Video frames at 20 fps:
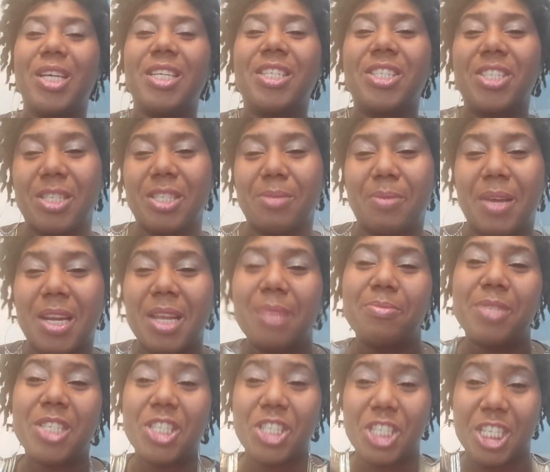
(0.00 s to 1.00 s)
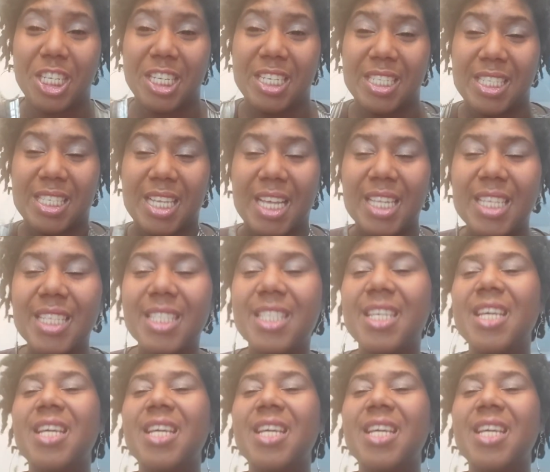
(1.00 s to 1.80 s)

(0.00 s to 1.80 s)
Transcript: It's just my name, Tashina Gonzalez,